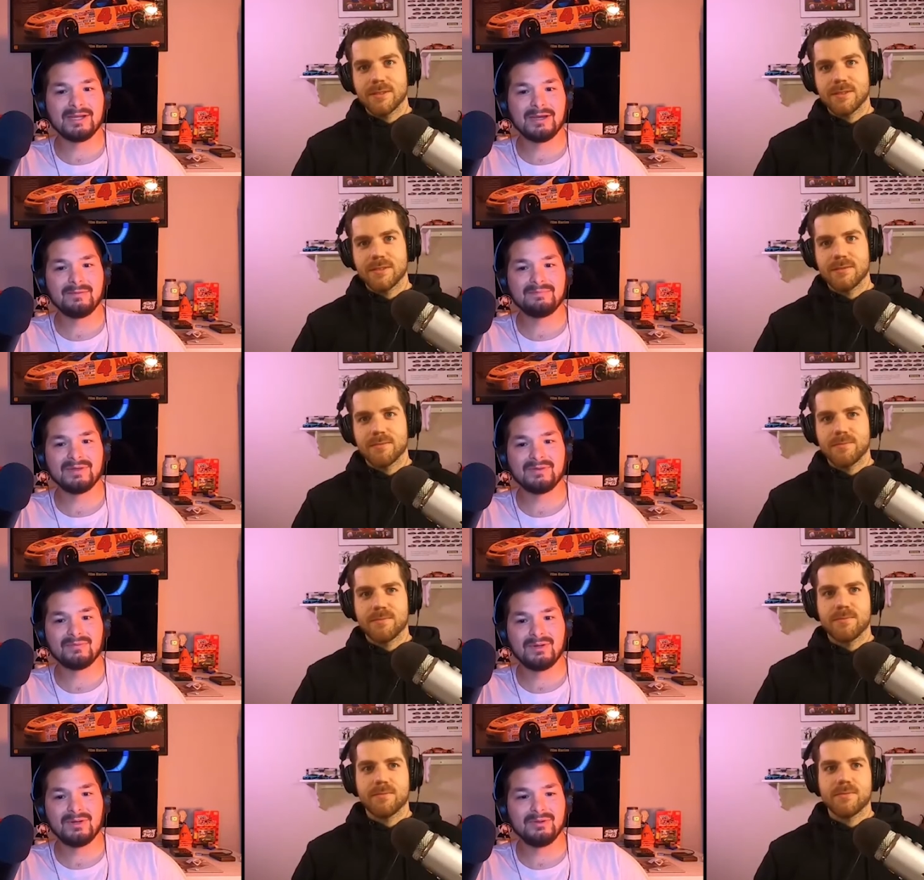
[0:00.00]
Speaker 1: pit
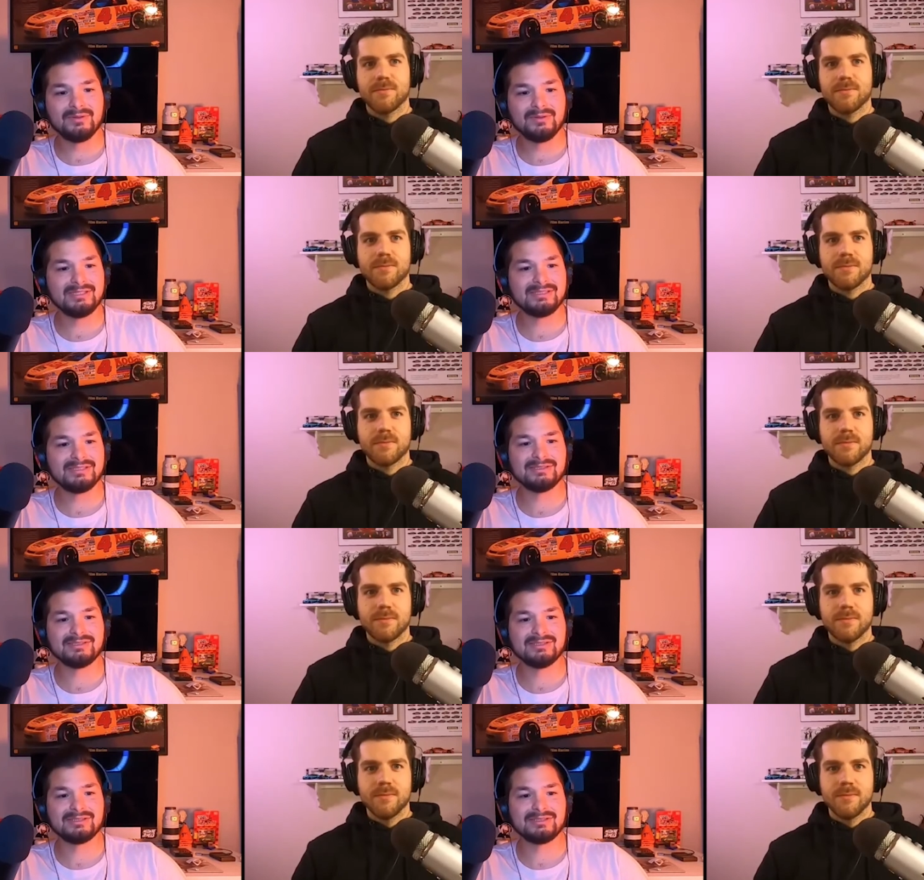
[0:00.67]
road. This is just
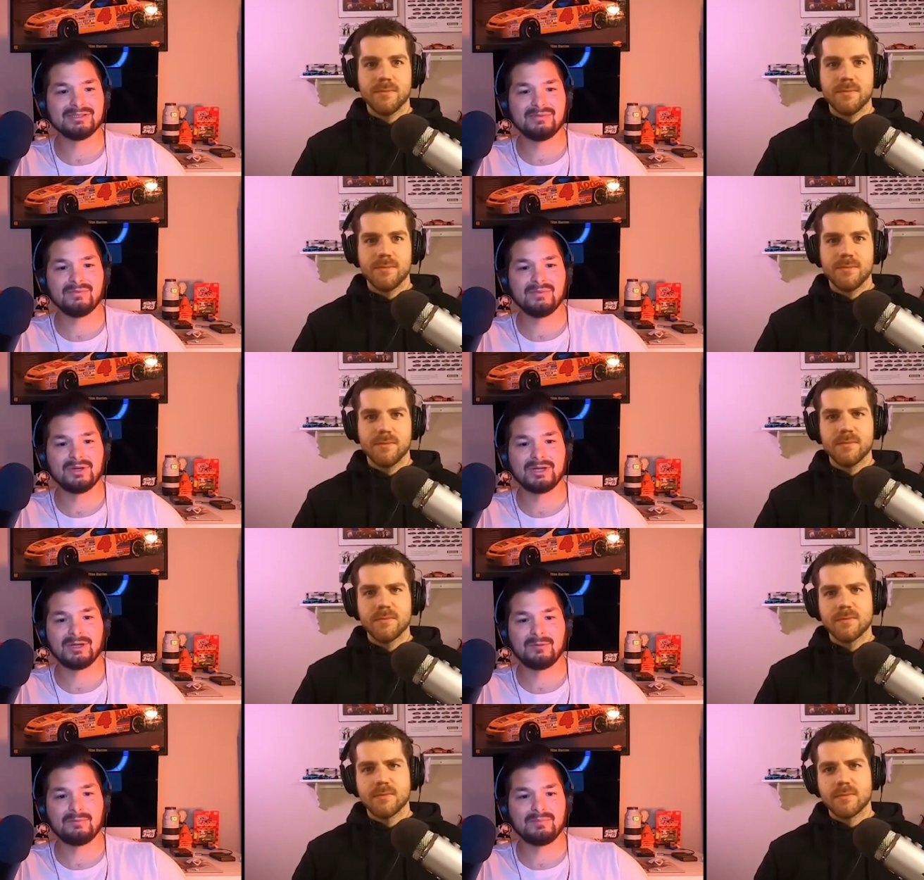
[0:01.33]
going to work out
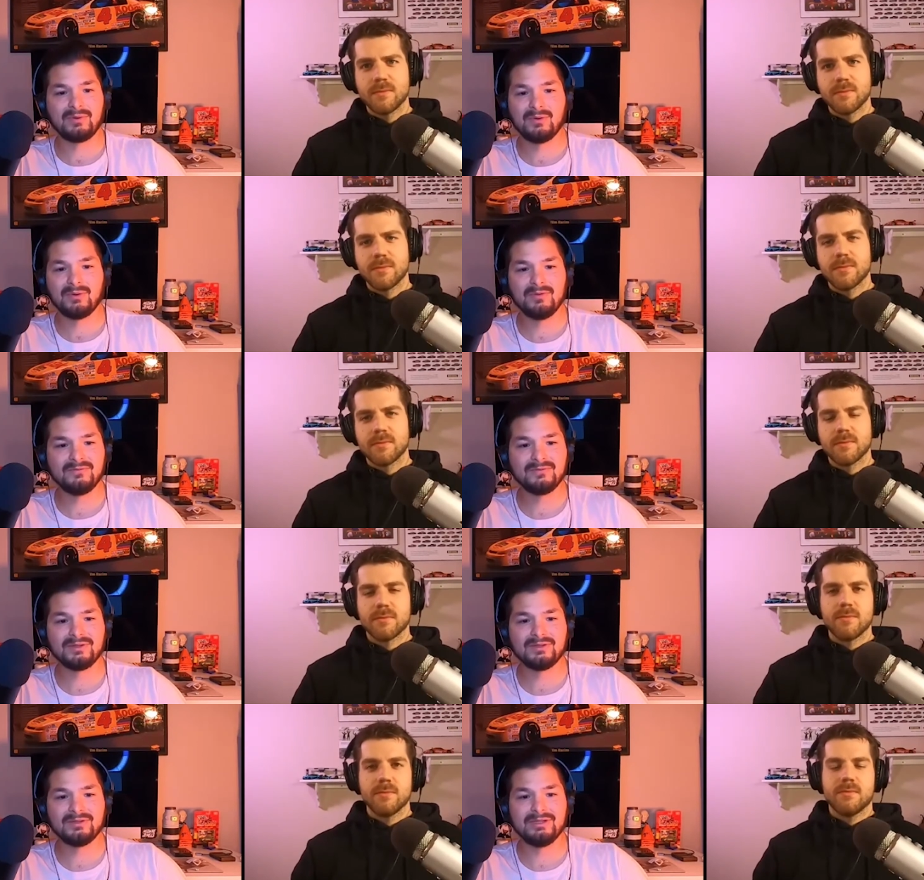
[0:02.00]

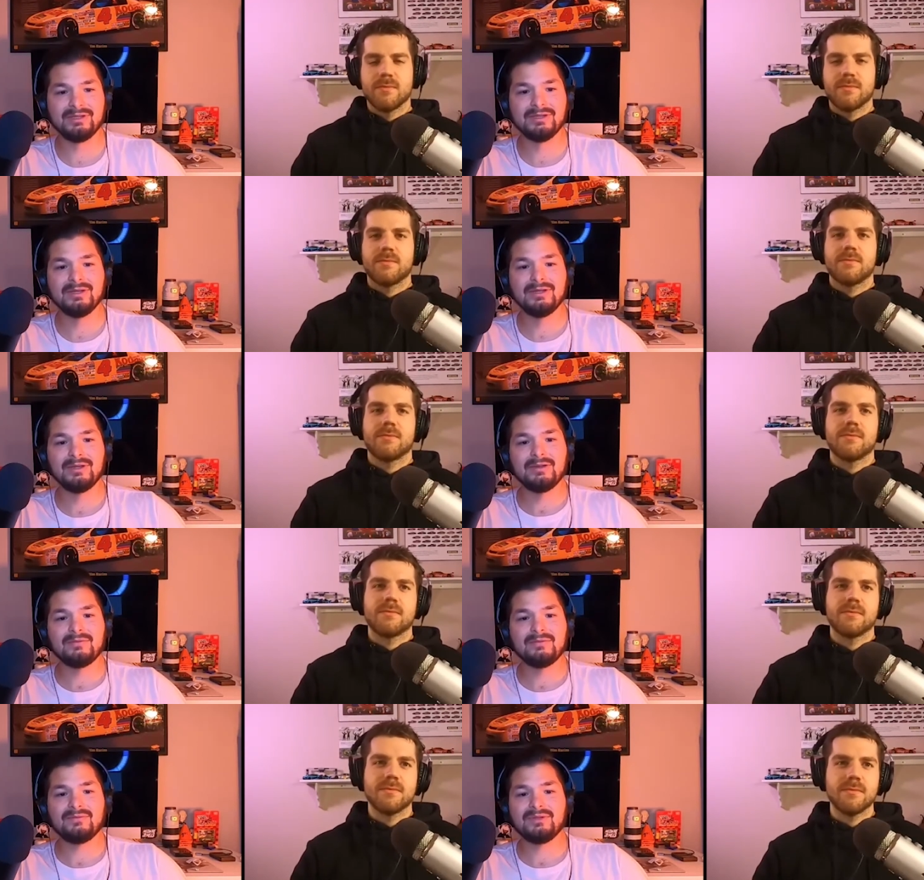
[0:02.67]
perfectly for
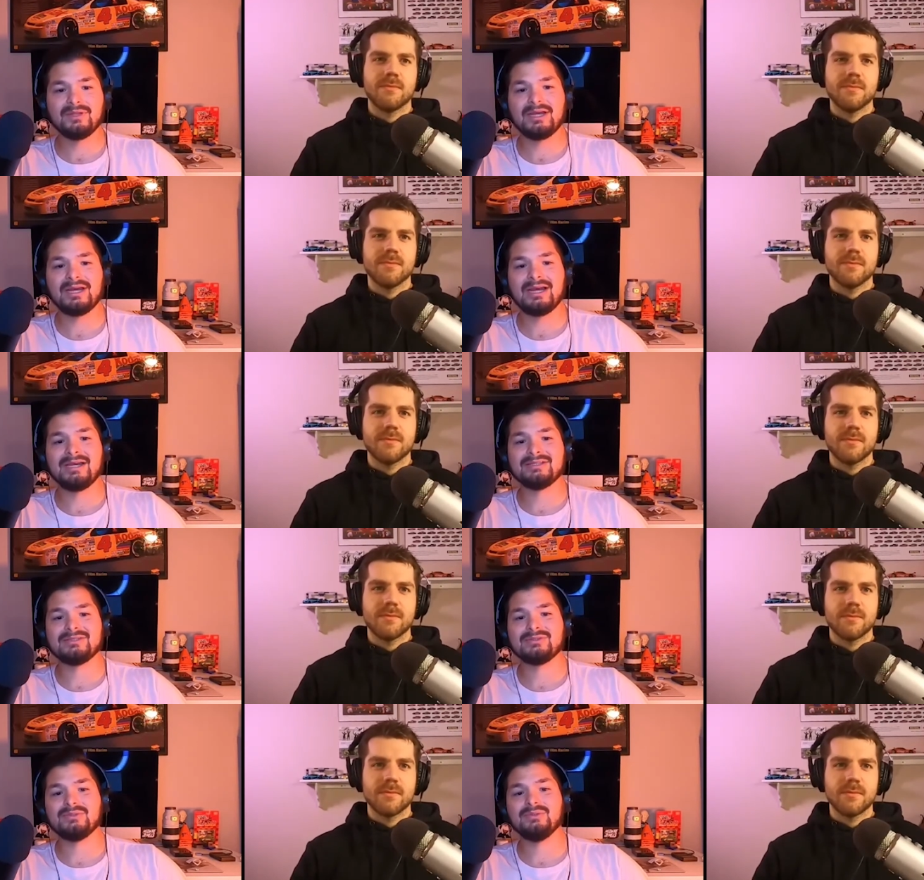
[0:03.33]
the guys
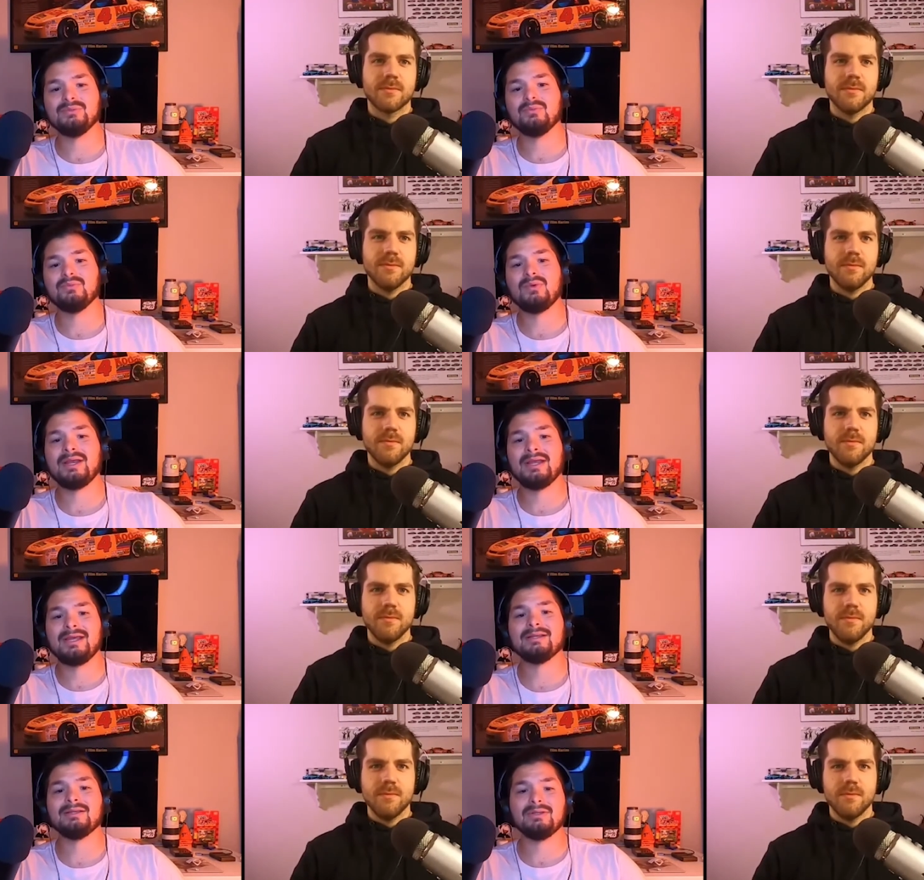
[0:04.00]
who ran
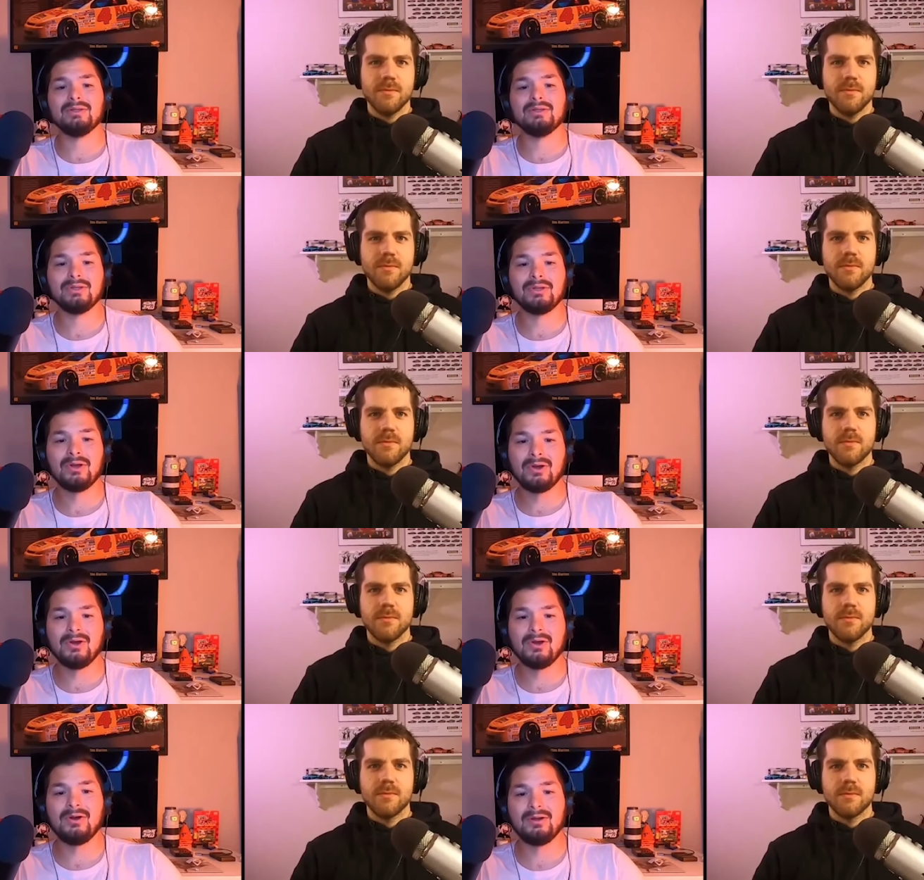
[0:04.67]

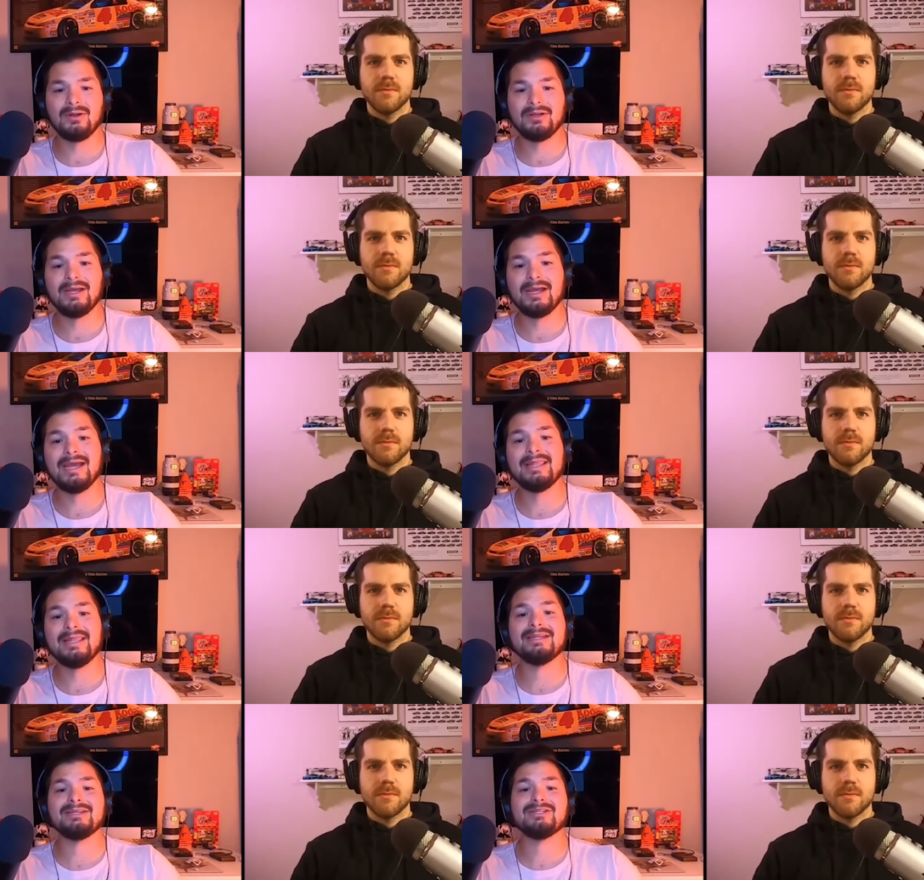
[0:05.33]
long and then
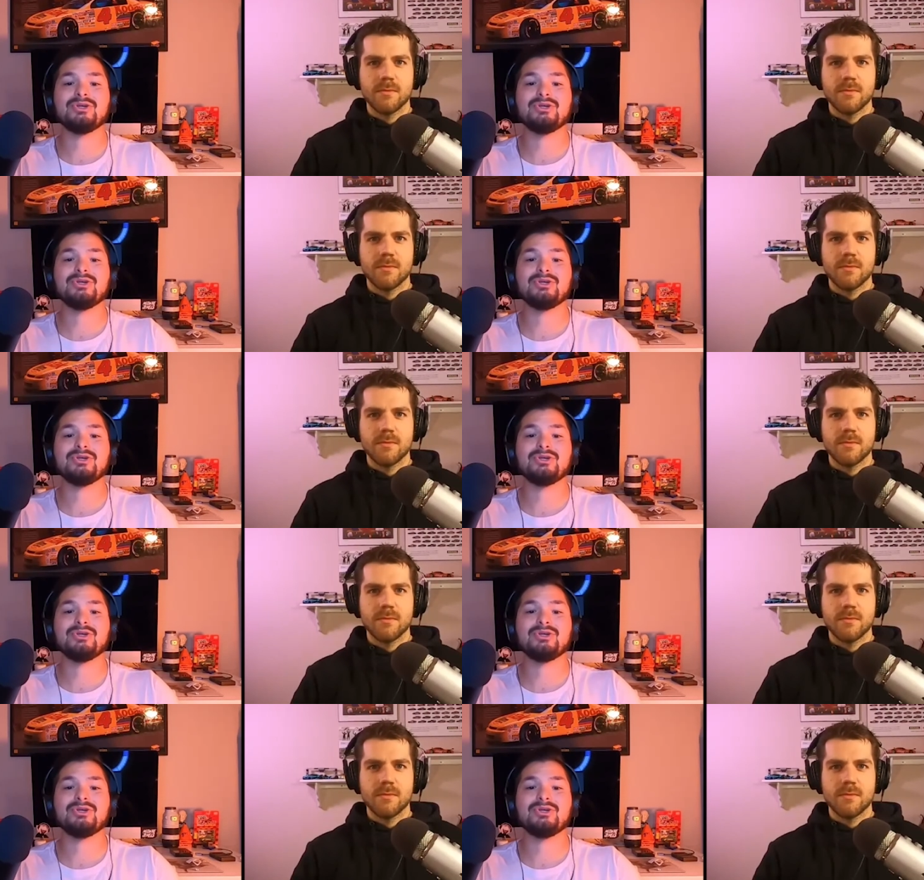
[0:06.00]
took